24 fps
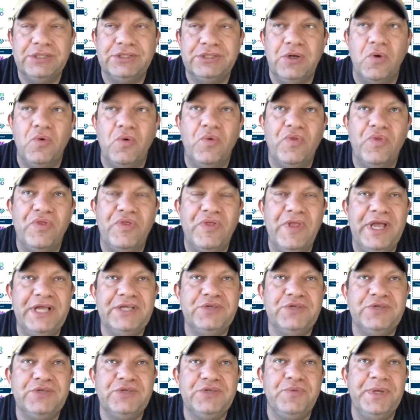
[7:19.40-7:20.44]
So
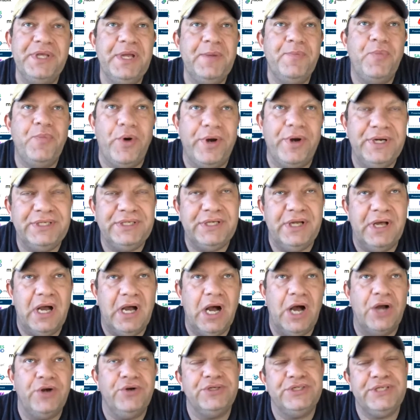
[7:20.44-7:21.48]
it's really important
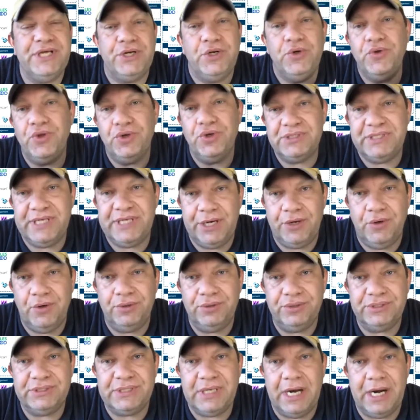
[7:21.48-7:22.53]
to understand who those
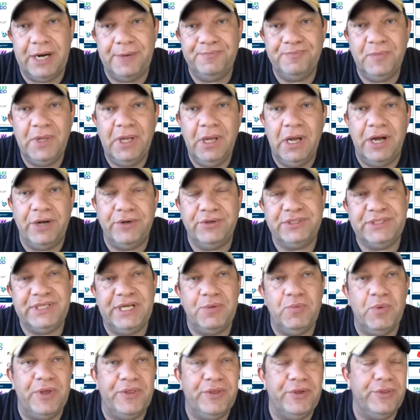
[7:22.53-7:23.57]
stakeholders are,
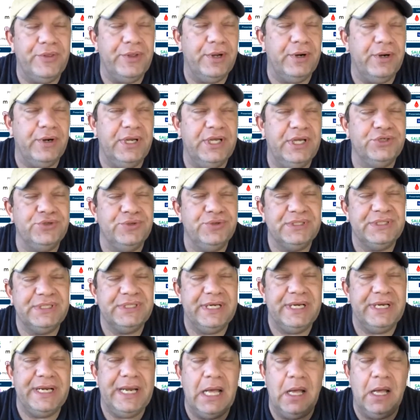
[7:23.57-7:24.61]
understand whether they're
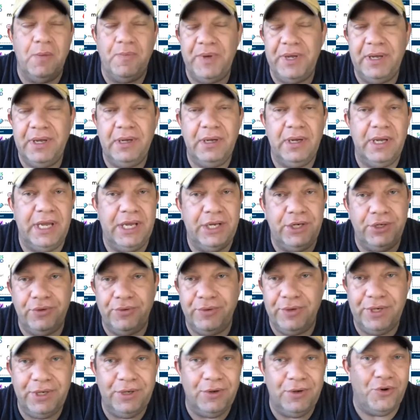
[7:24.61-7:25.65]
interested in helping,
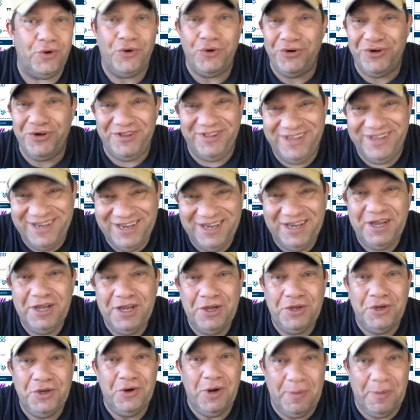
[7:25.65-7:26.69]
hindering, or hurdling
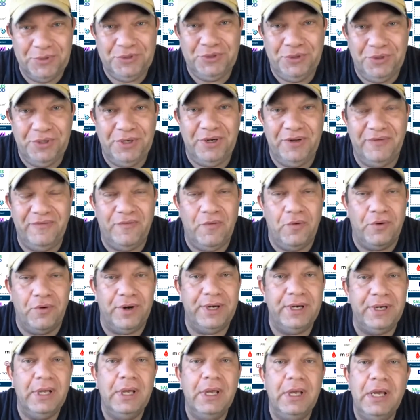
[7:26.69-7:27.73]
your opportunity
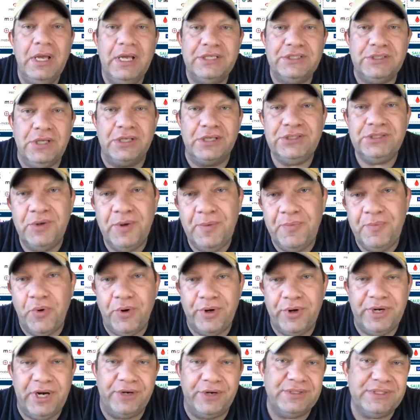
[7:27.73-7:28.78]
forward. It's also
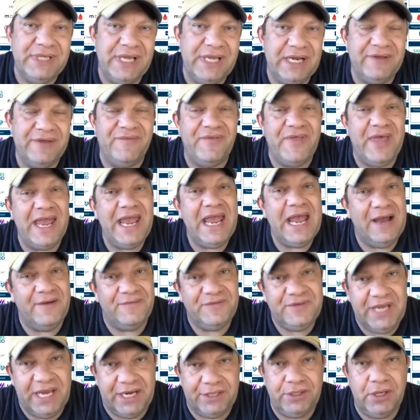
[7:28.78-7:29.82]
important to understand if they
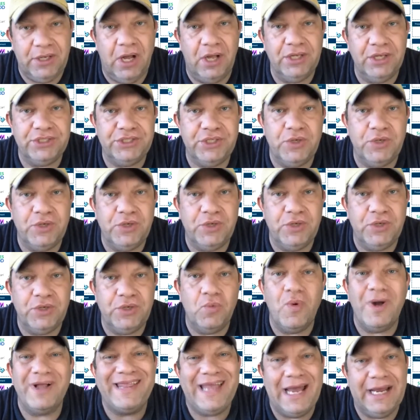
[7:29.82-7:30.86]
have technology,
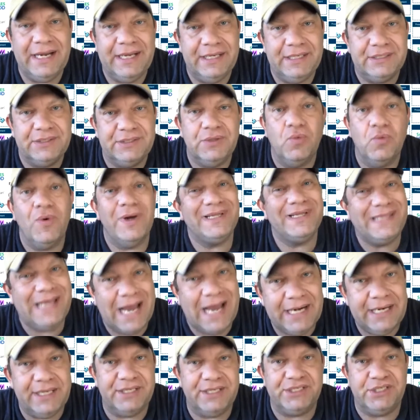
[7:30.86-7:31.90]
what that is, what
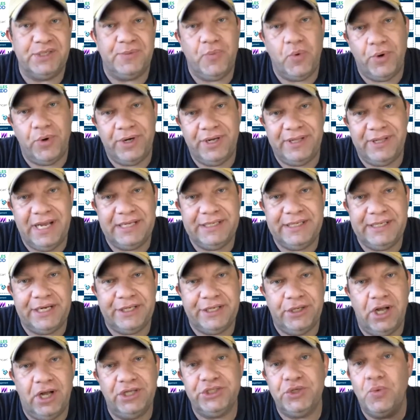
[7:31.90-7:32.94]
data is supporting that
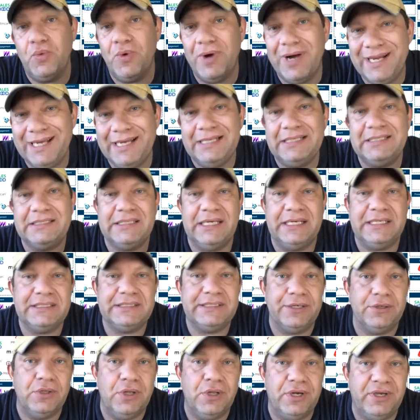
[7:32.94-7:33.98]
technology, what insights
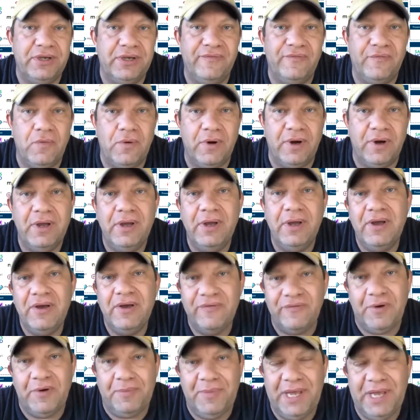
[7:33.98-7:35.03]
they're looking for
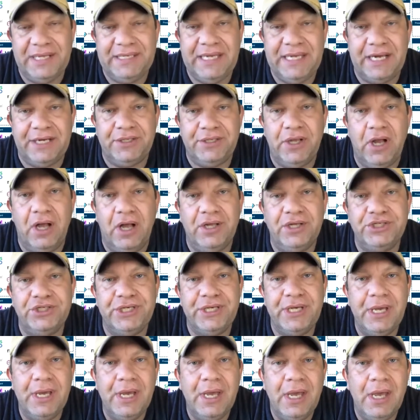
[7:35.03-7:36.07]
from that
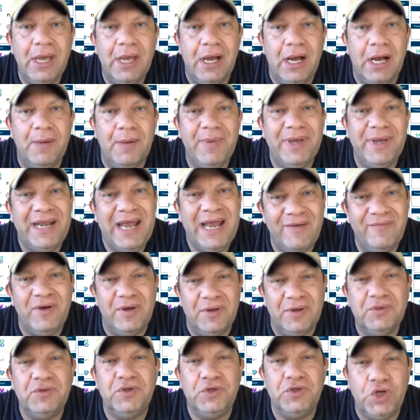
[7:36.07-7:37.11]
technology, and have
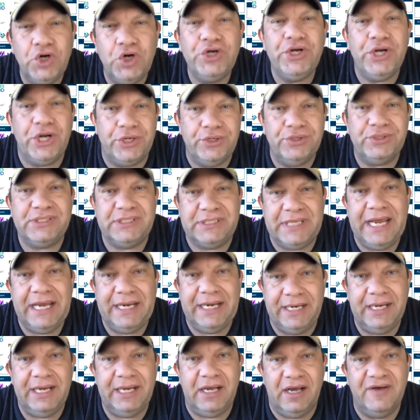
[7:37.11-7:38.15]
a good
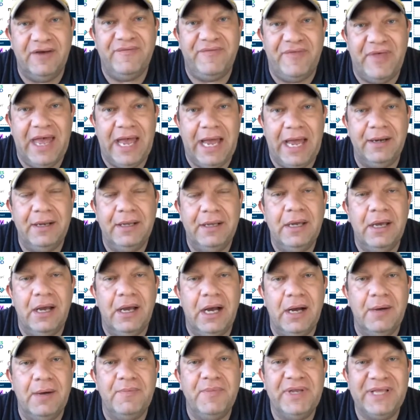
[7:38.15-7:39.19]
understanding of that.
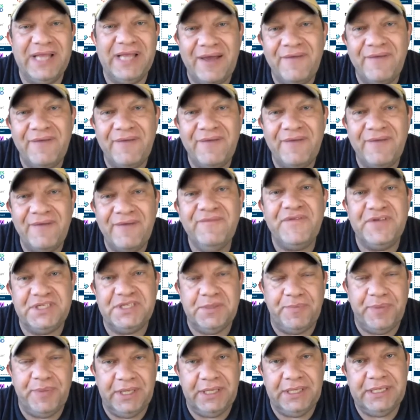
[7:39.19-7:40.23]
That
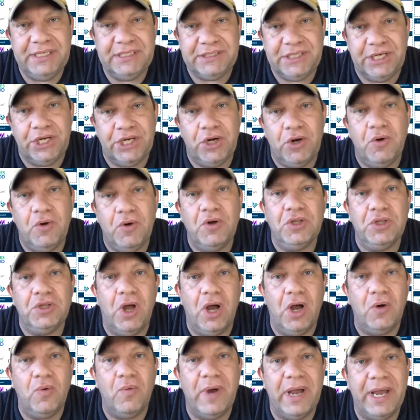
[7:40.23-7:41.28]
visibility is going to go a
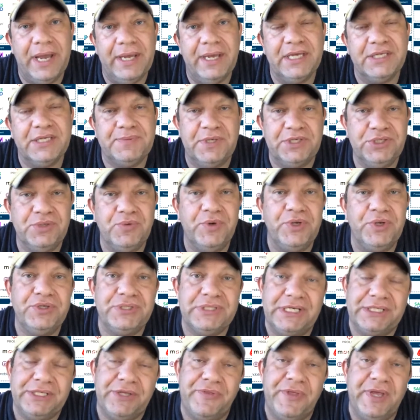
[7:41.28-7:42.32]
long way, especially when you
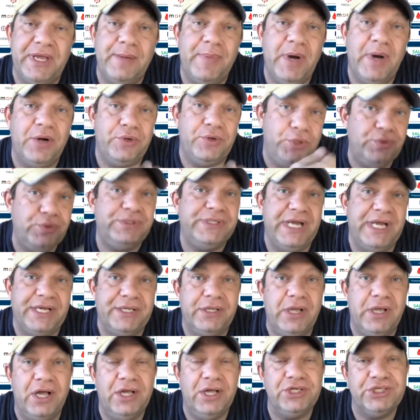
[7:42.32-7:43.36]
start to think about new
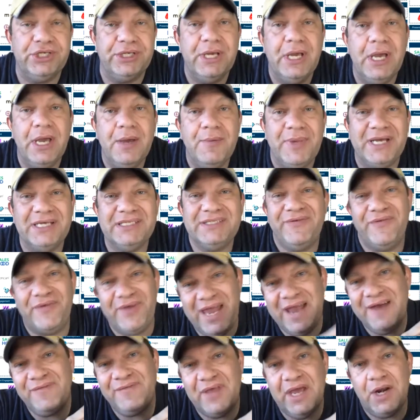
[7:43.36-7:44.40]
technology, because if
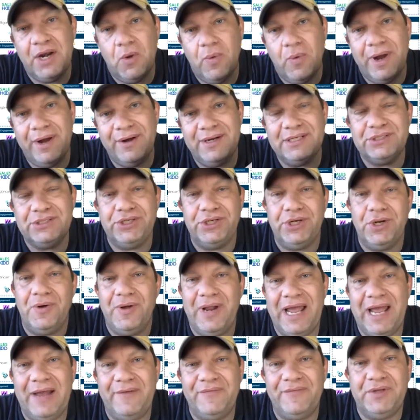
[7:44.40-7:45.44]
you have that awareness, you
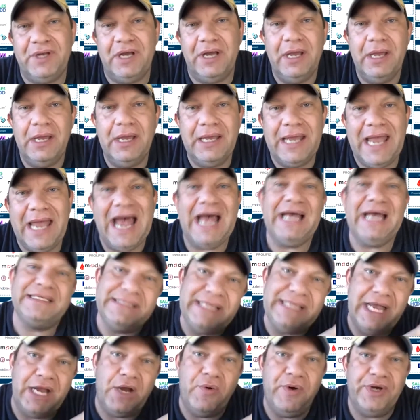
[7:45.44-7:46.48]
don't have to
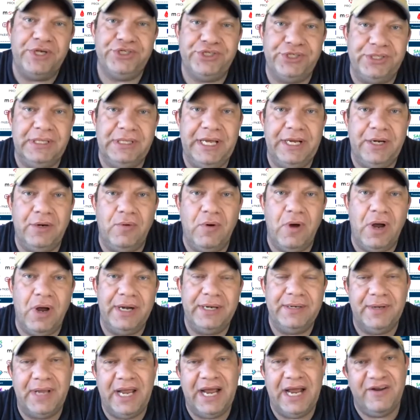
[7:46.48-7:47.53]
ask that question later
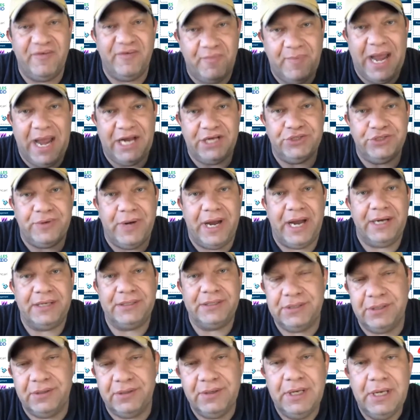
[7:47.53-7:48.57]
on and kind of backtrack.
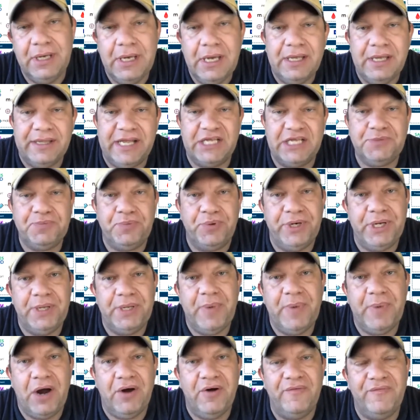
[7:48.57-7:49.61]
So that's
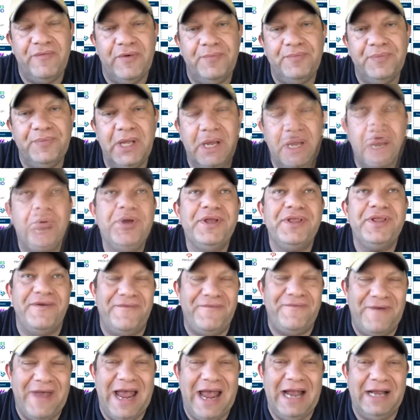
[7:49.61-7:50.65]
pretty powerful. Ignoring
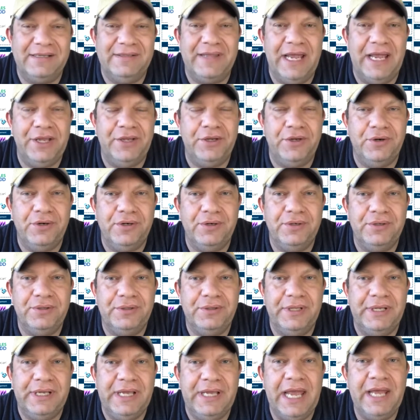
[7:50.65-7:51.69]
the fact that
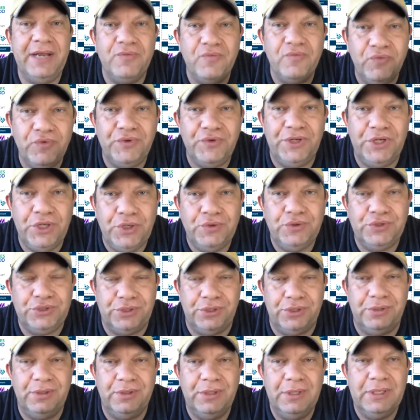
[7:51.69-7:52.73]
the end
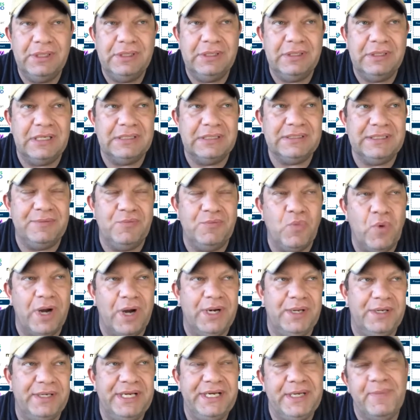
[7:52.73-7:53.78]
user doesn't
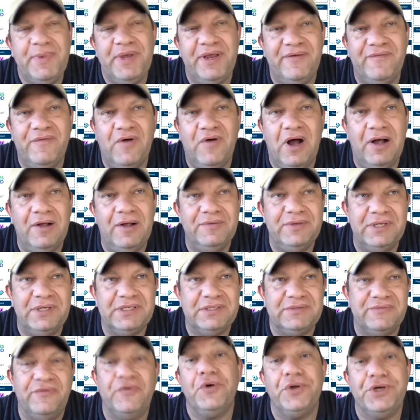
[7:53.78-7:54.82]
need to be involved
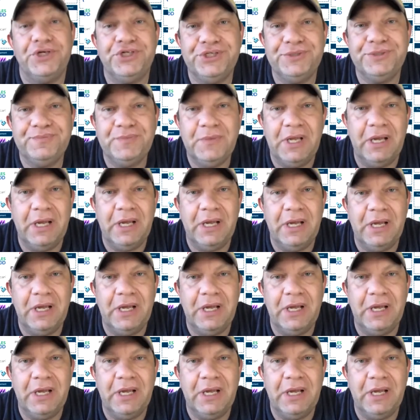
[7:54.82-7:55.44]
is foolish.